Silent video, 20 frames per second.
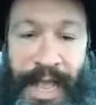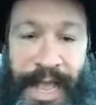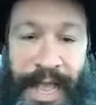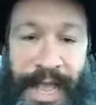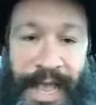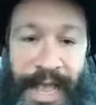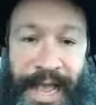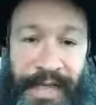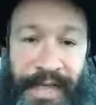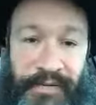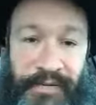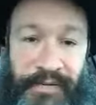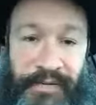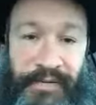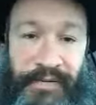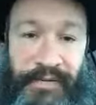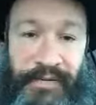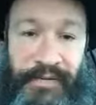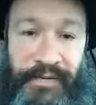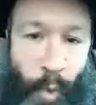And
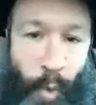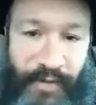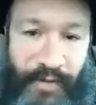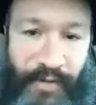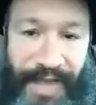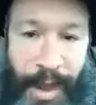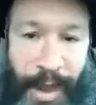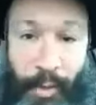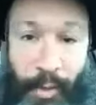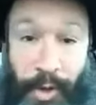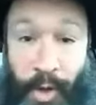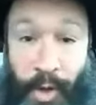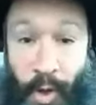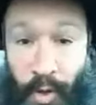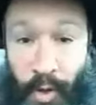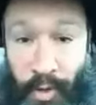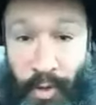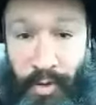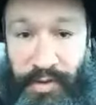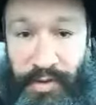one of our
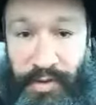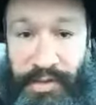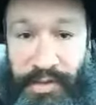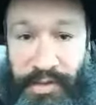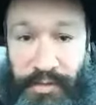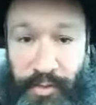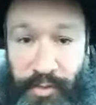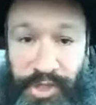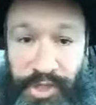goals,